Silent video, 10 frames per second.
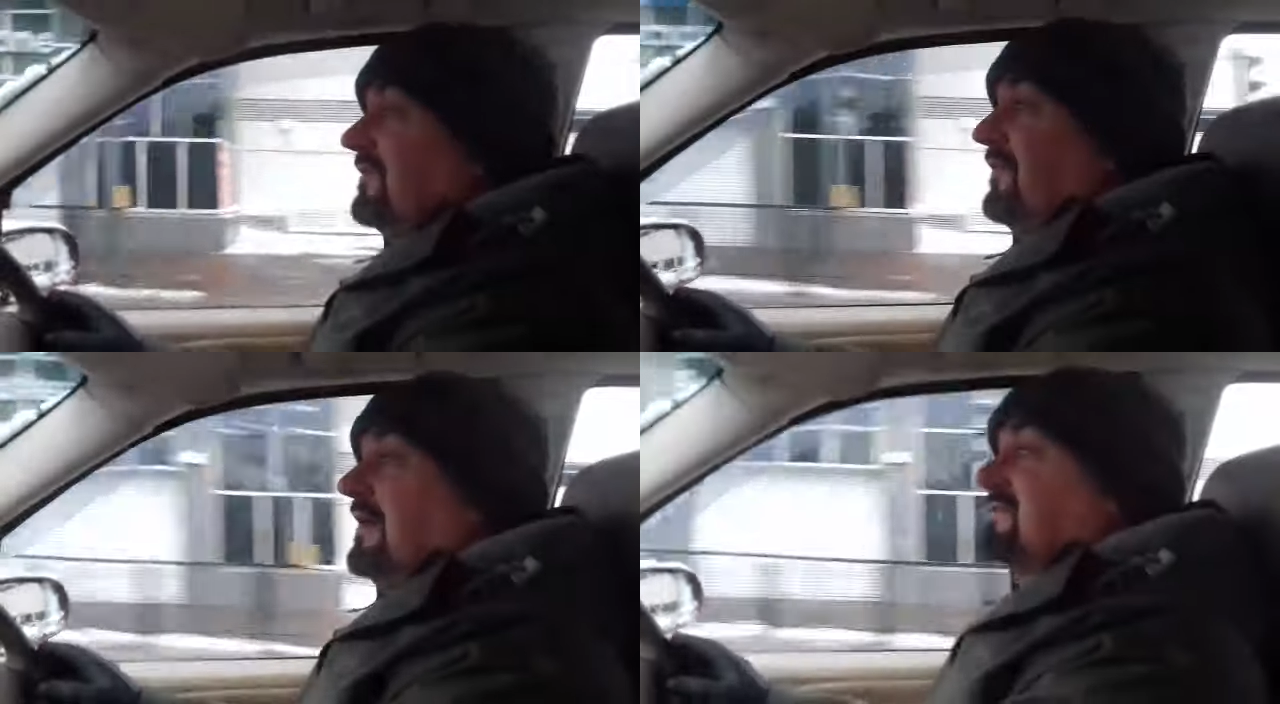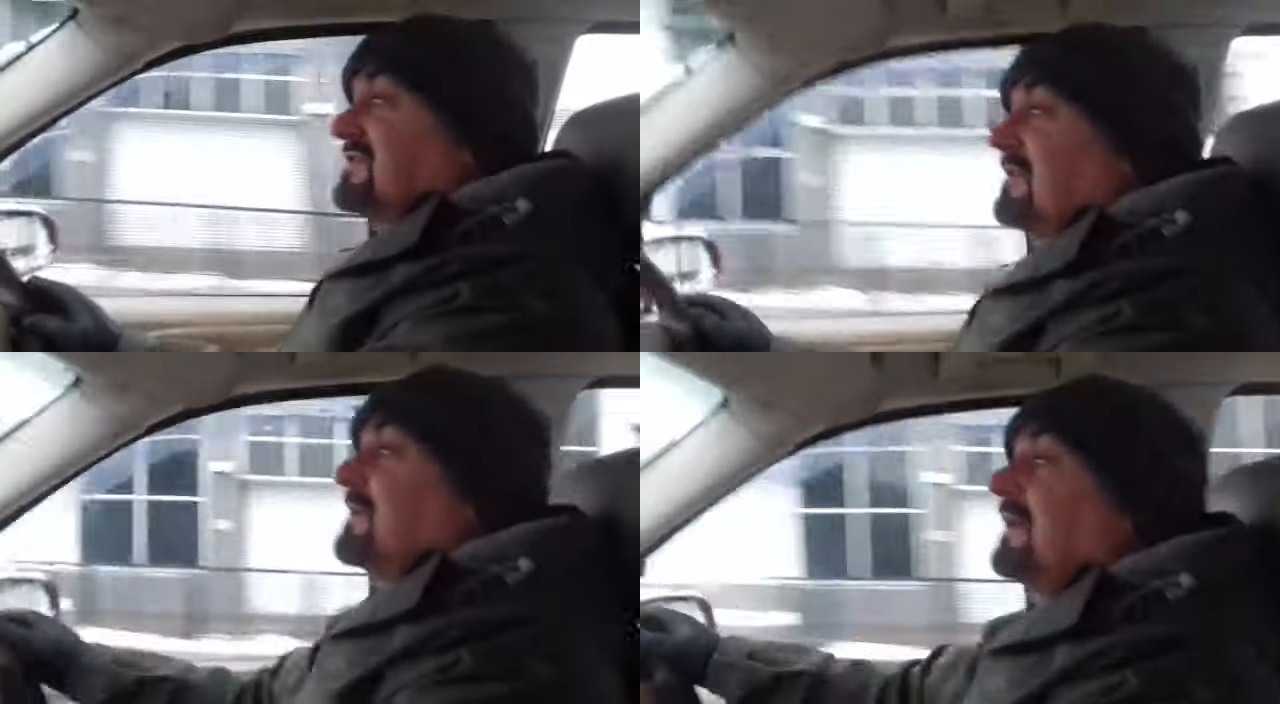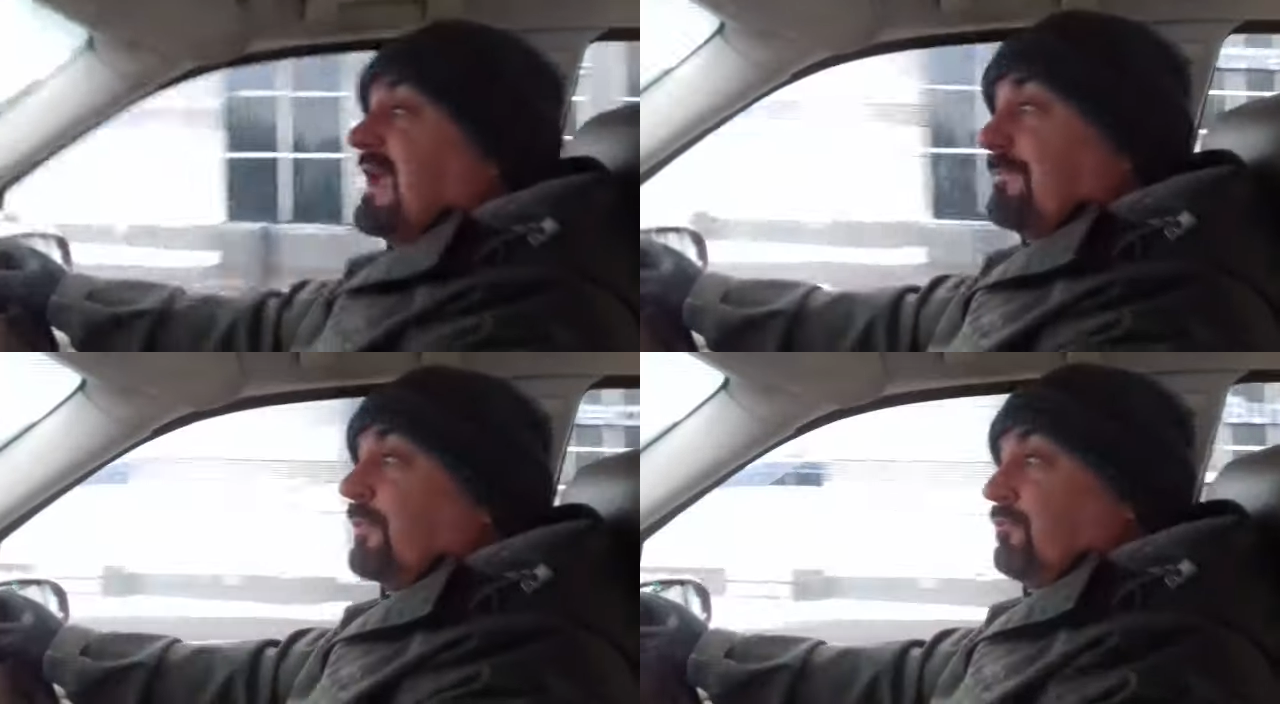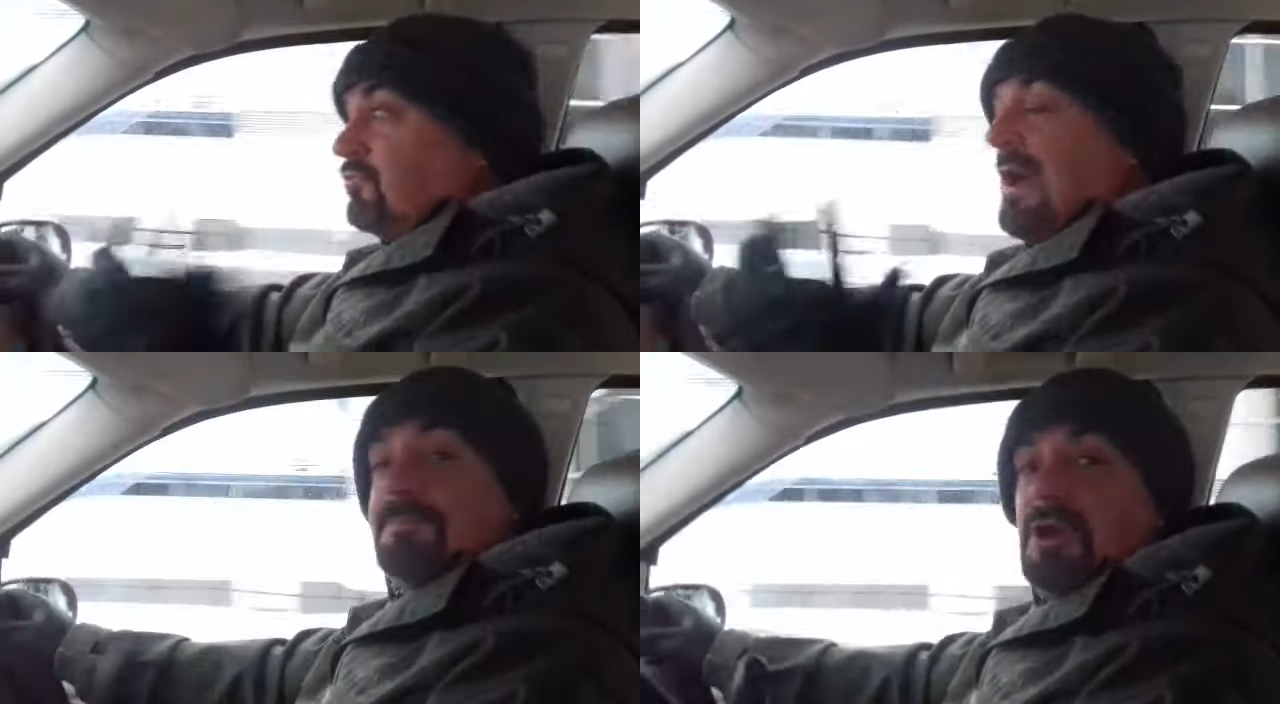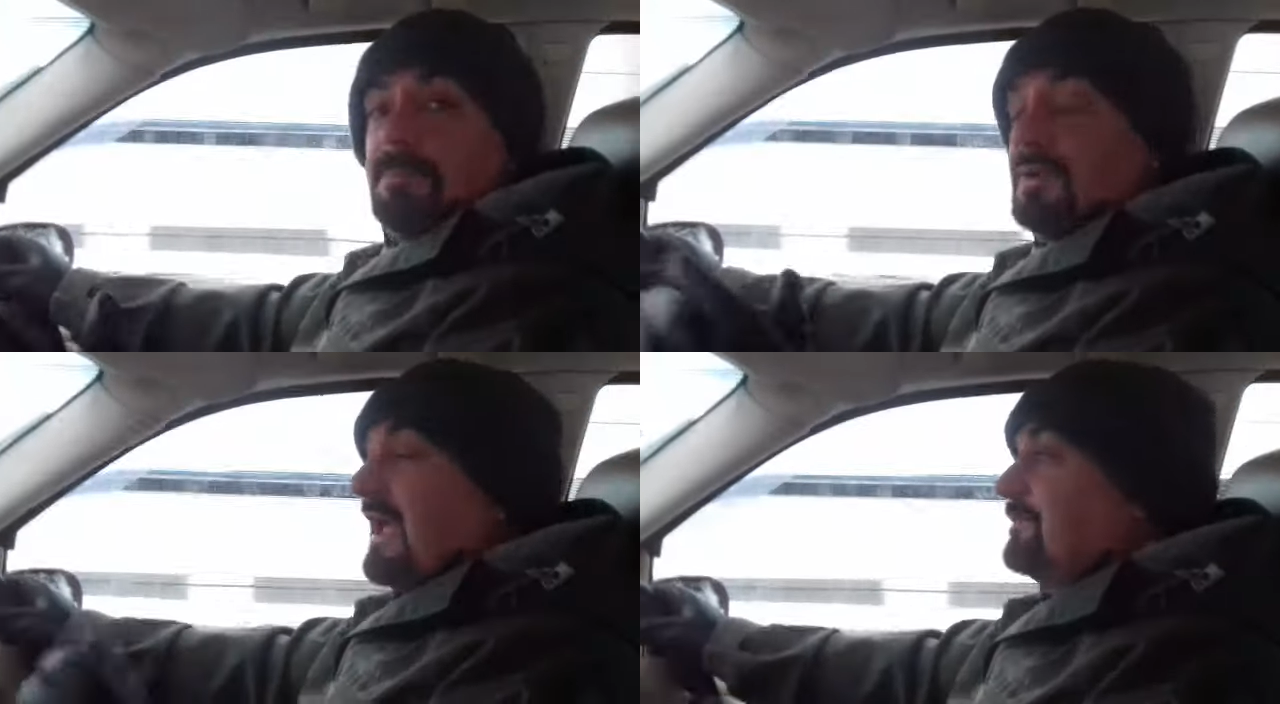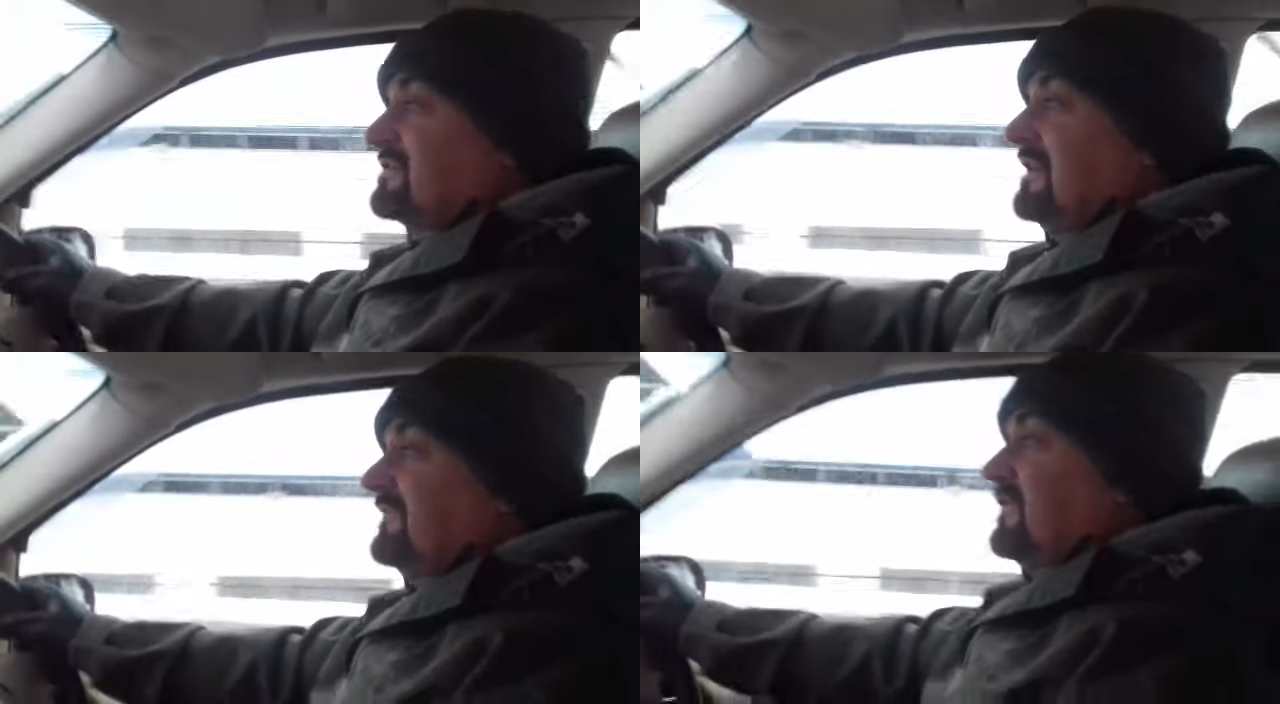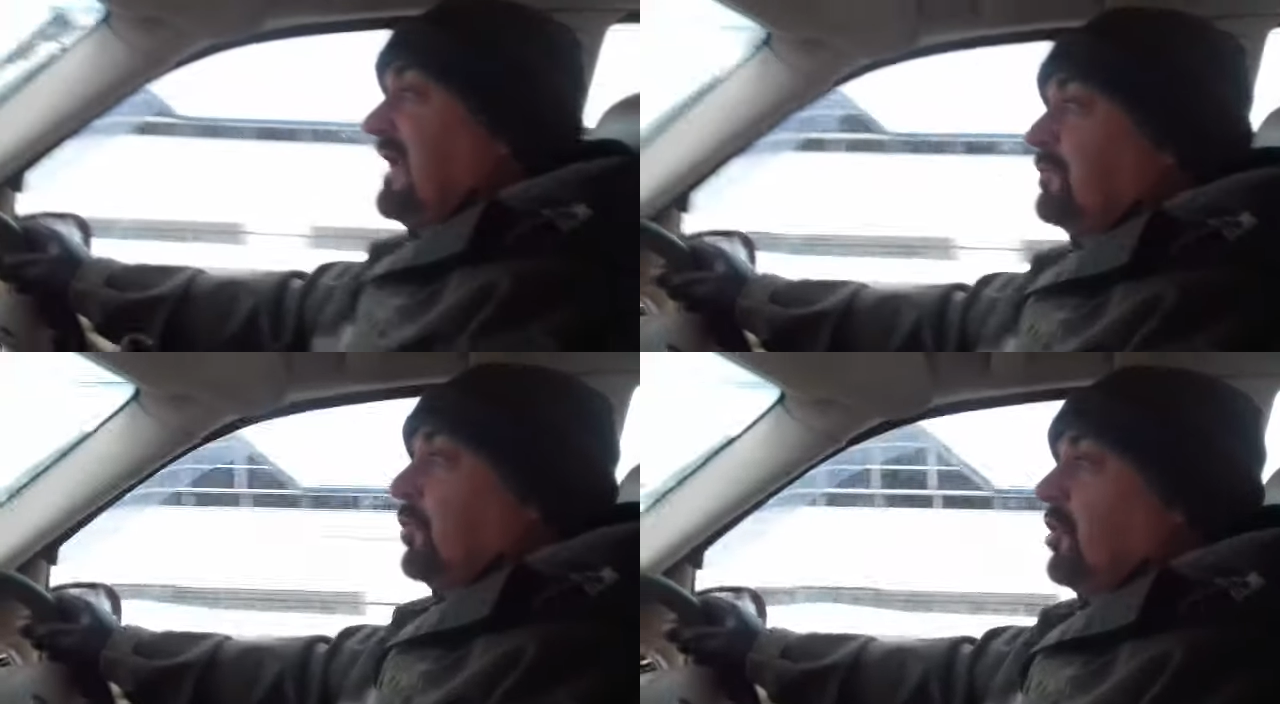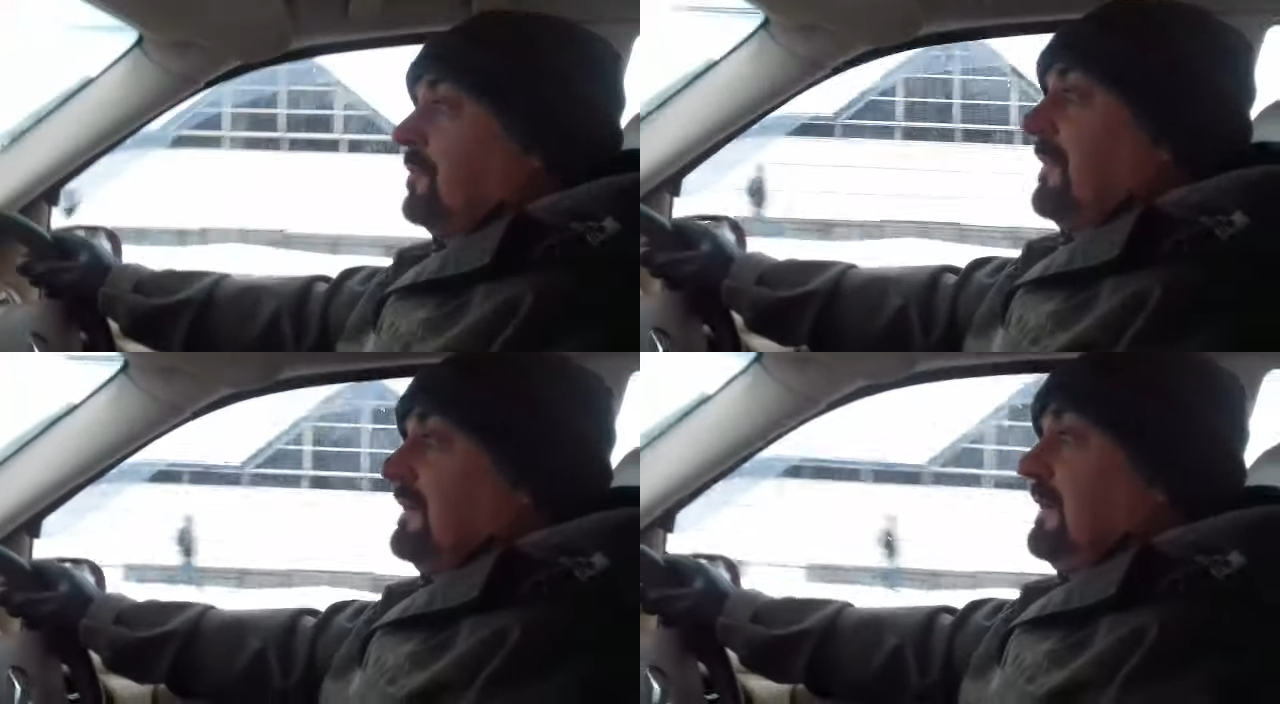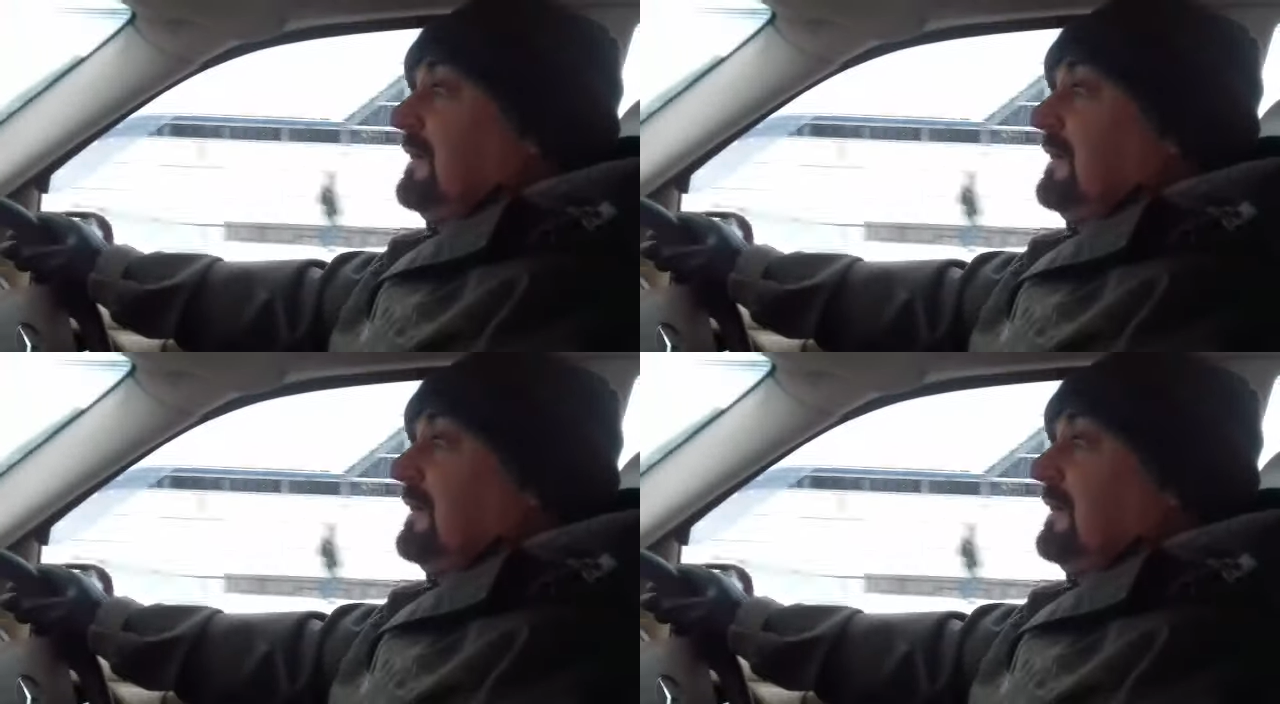So friends, keep wrapped up, keep safe and keep warm.